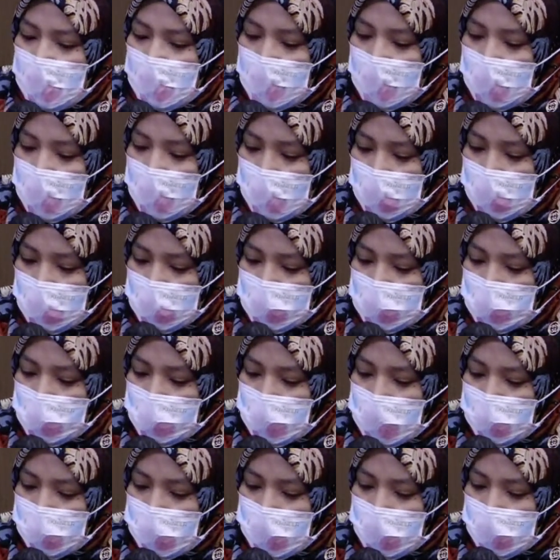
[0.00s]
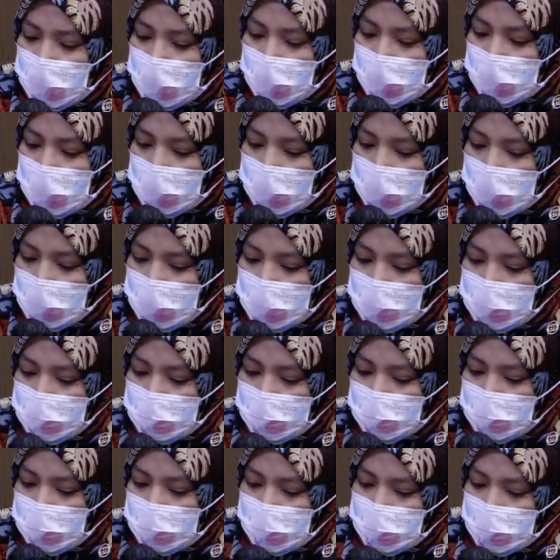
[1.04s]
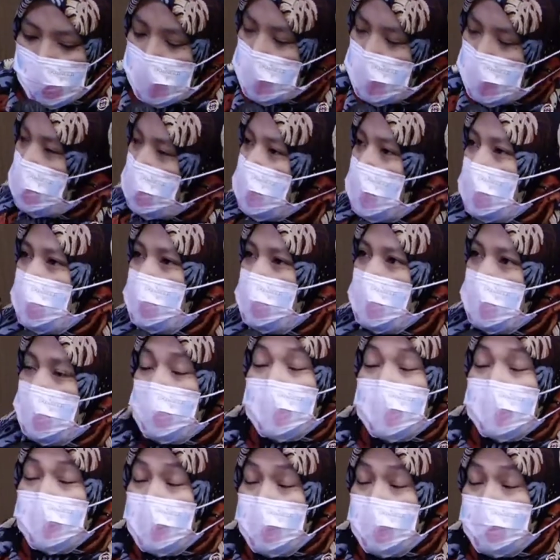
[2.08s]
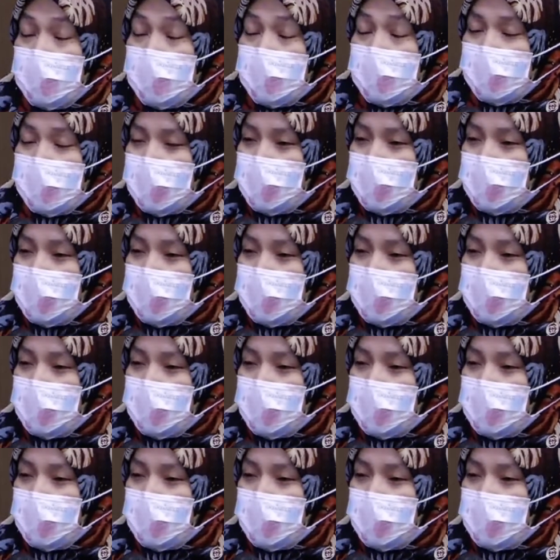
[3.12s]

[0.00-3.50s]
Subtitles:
So maybe Mas David, can